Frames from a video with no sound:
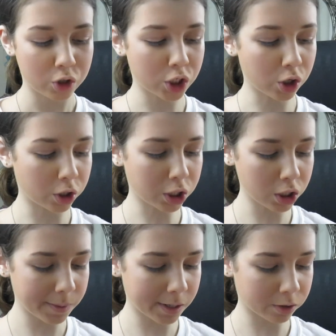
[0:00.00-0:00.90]
She's got the
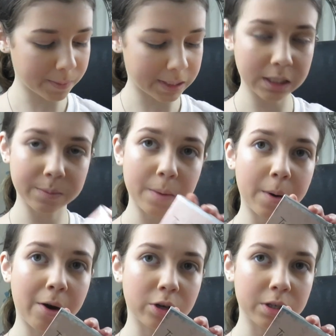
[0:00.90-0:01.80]
Tanya Bear Cosmetics My
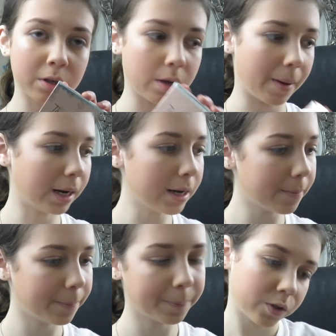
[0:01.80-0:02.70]
Paradise Eye Palette.